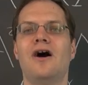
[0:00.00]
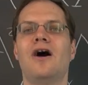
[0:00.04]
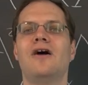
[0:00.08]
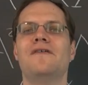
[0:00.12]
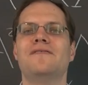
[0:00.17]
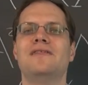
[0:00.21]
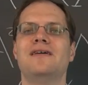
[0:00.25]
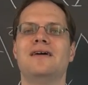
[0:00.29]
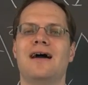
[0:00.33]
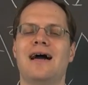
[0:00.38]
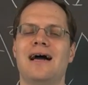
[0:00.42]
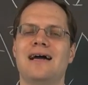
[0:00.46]

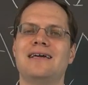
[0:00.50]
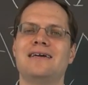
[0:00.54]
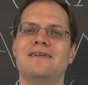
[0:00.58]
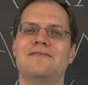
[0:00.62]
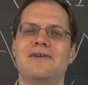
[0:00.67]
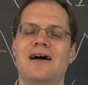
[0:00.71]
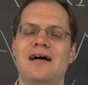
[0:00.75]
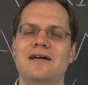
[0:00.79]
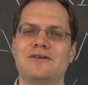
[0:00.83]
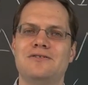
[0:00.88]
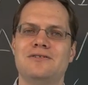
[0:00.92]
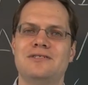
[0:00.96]
of the
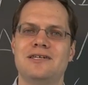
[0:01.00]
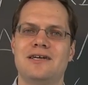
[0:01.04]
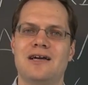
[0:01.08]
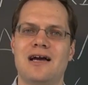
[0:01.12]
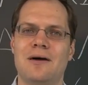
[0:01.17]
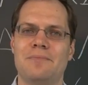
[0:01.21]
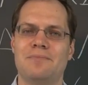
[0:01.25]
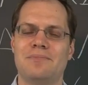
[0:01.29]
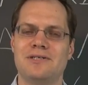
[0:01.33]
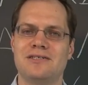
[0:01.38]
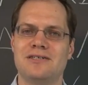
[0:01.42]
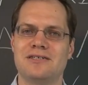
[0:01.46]
eigenvalue
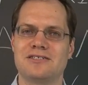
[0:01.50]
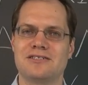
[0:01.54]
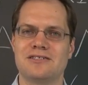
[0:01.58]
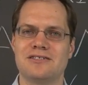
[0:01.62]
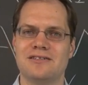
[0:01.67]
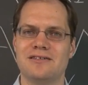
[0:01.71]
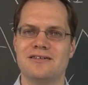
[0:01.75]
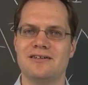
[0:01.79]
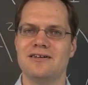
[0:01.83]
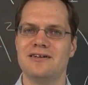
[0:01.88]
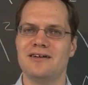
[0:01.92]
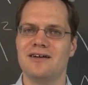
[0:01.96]

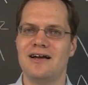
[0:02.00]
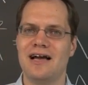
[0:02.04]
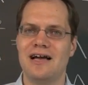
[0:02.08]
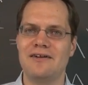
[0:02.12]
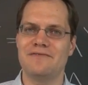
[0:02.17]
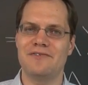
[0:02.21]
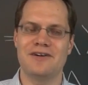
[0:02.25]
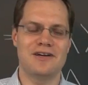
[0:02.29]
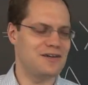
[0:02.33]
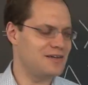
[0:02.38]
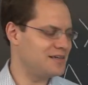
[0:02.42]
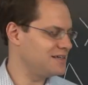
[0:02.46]
decomposition.
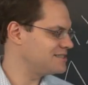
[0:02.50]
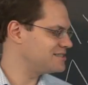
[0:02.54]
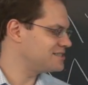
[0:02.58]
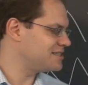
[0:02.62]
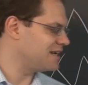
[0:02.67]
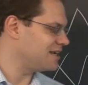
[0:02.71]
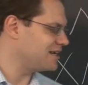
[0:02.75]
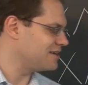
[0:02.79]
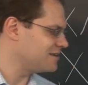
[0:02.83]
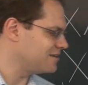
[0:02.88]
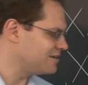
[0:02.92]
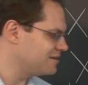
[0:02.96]
I'm very
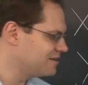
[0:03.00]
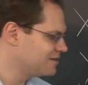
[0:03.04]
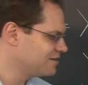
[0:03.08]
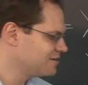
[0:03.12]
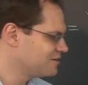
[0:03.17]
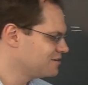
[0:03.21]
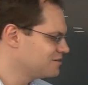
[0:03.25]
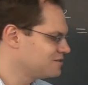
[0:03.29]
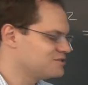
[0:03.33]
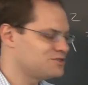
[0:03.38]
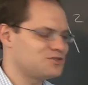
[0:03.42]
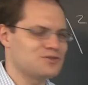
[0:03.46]
excited
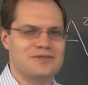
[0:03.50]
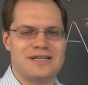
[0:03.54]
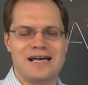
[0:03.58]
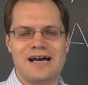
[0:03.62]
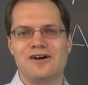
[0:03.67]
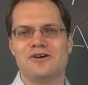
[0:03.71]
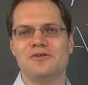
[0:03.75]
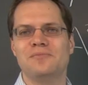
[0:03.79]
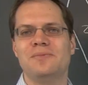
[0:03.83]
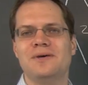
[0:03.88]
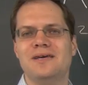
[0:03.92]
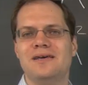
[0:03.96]
to
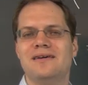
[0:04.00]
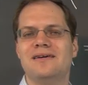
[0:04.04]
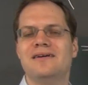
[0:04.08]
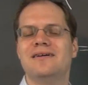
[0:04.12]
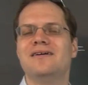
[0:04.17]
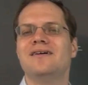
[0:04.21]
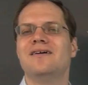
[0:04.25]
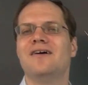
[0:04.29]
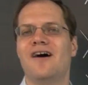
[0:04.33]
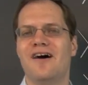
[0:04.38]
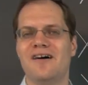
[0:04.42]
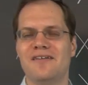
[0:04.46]
now be
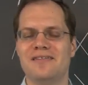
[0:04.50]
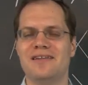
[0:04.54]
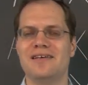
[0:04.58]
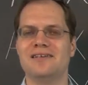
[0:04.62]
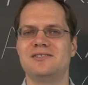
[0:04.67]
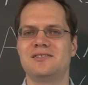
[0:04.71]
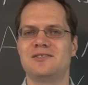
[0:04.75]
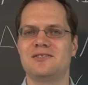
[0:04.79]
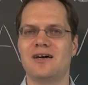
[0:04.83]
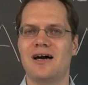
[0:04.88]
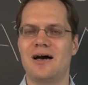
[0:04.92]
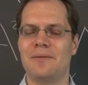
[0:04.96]
on
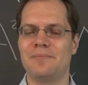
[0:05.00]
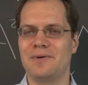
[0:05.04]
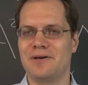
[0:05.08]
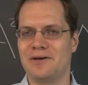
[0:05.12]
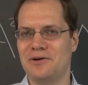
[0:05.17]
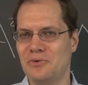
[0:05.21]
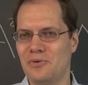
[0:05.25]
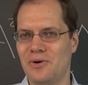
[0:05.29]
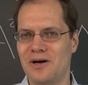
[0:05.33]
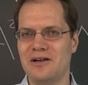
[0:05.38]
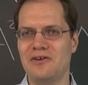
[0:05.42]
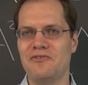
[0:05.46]
this
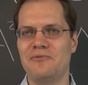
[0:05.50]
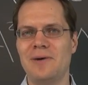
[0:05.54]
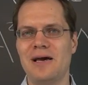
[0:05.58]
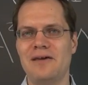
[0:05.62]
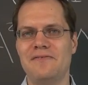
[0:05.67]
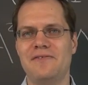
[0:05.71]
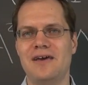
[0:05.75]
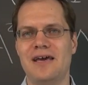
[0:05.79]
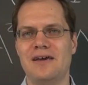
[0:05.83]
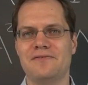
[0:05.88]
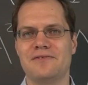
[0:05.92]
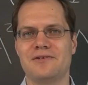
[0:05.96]
topic, one of my
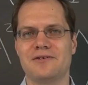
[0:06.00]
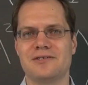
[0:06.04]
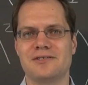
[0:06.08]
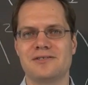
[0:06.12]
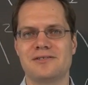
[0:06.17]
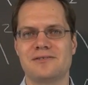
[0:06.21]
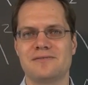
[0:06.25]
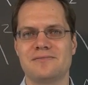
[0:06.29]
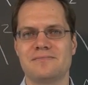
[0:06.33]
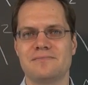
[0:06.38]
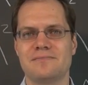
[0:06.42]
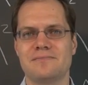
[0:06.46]

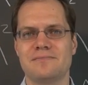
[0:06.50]
favorites.